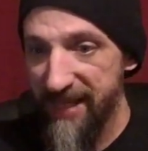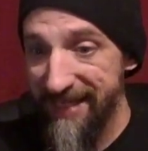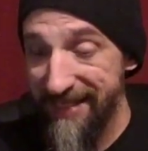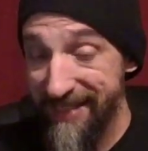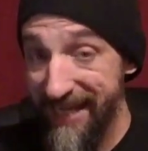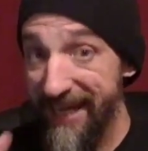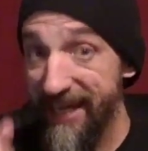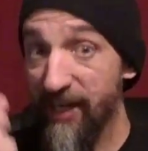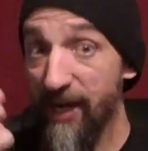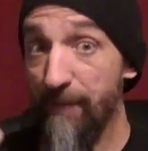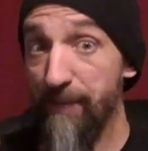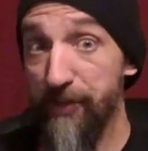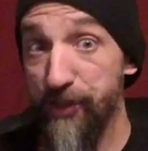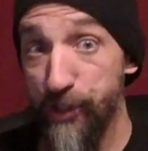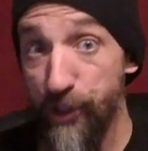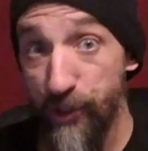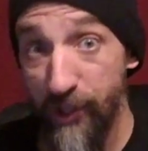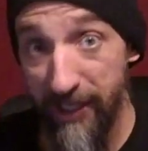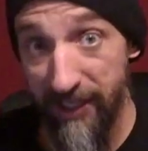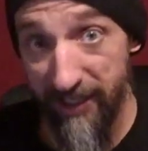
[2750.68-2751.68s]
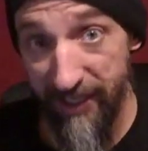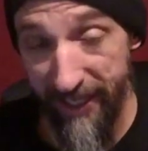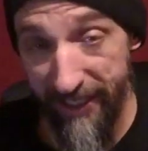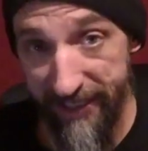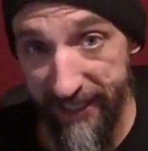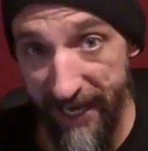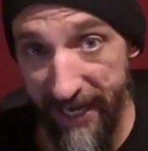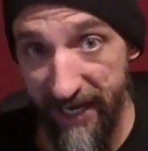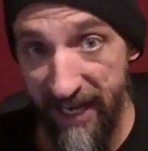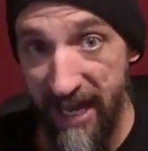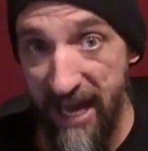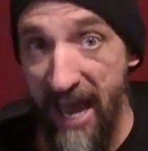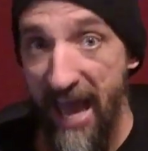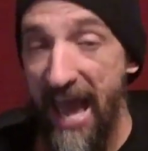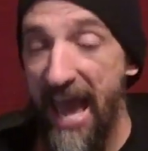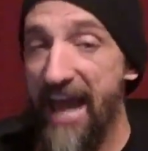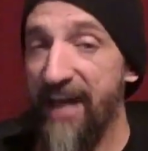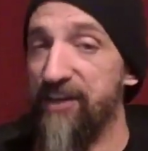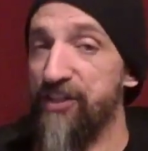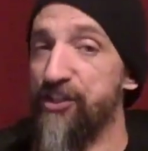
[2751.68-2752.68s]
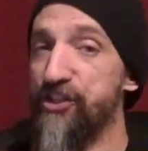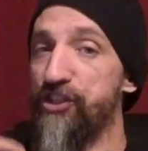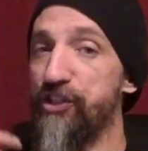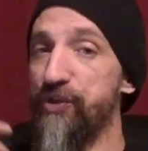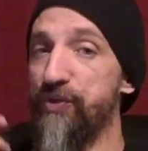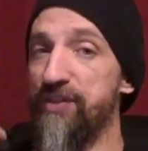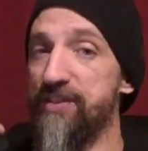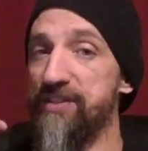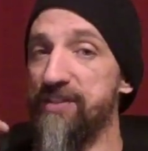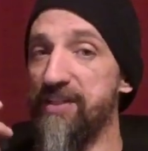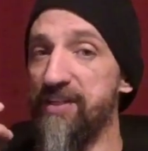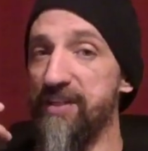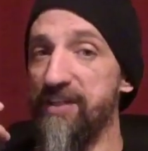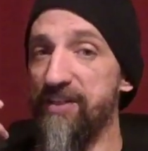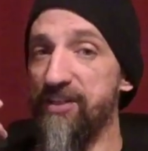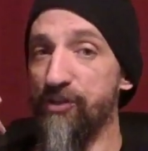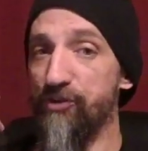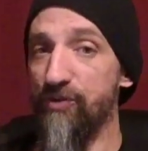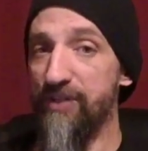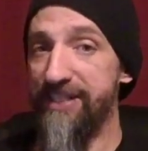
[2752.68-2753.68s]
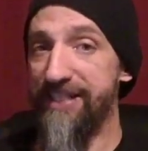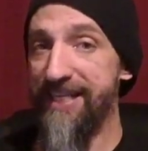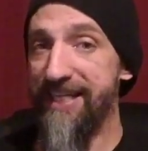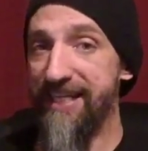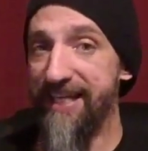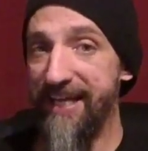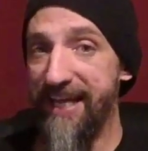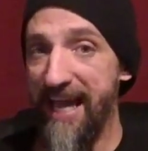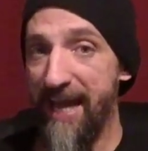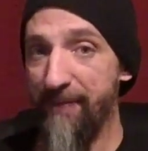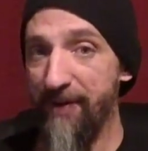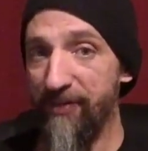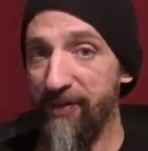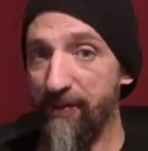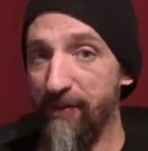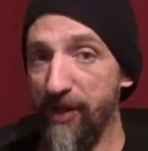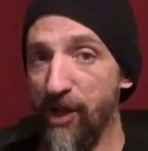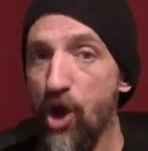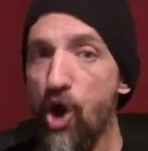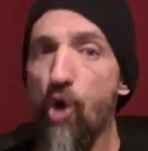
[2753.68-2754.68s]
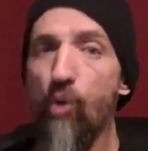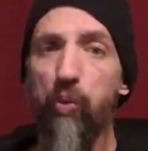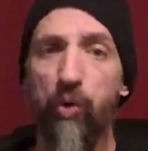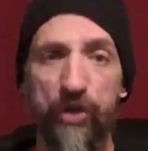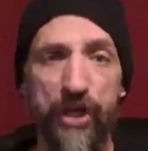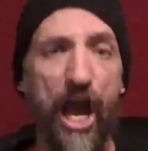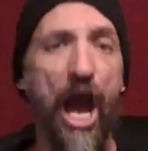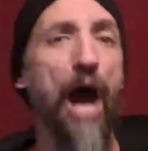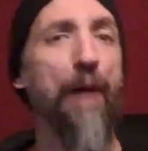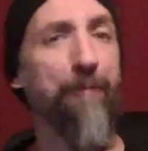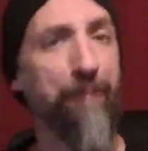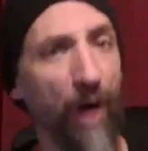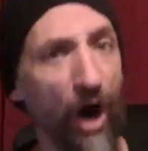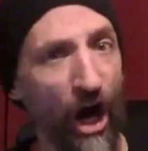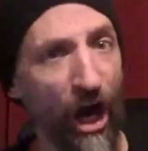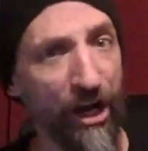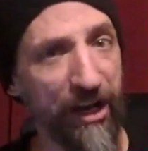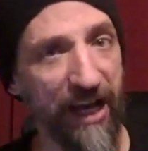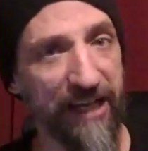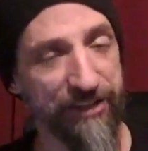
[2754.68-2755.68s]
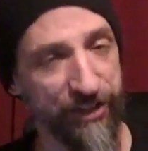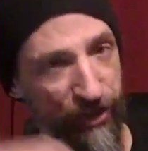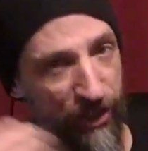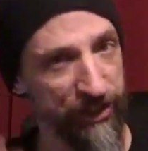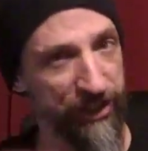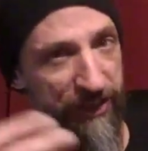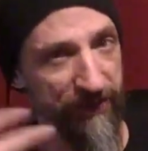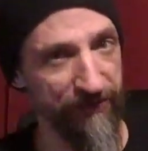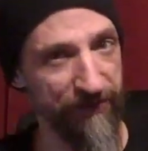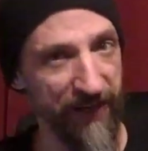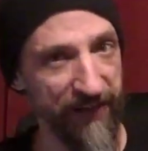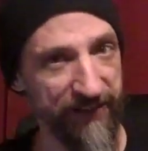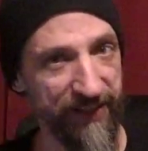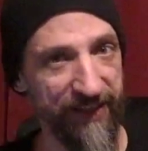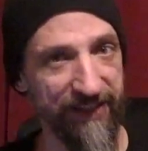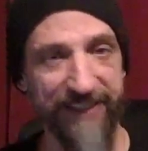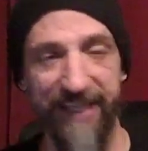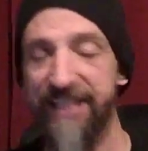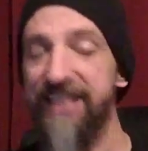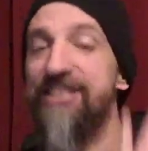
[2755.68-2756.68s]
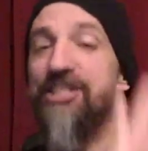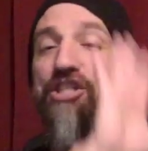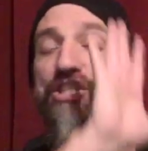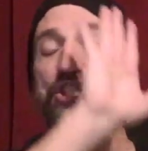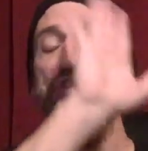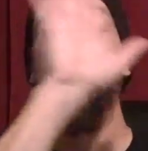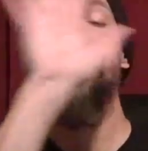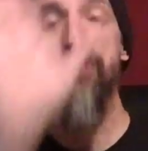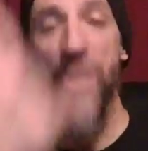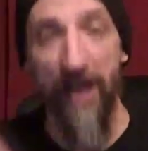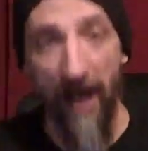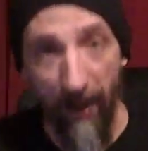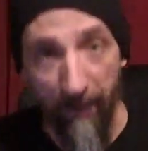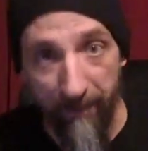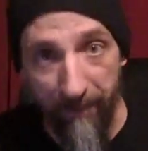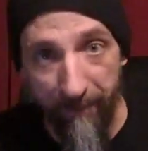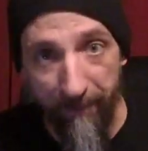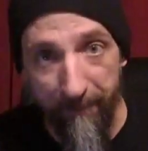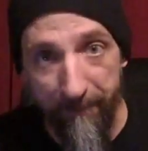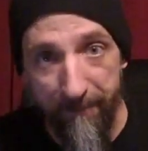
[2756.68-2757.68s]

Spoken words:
take an opportunity like that, and as soon as the critique came out, they'd be like, well, yeah, but, and start to defend it. It's like, shut up,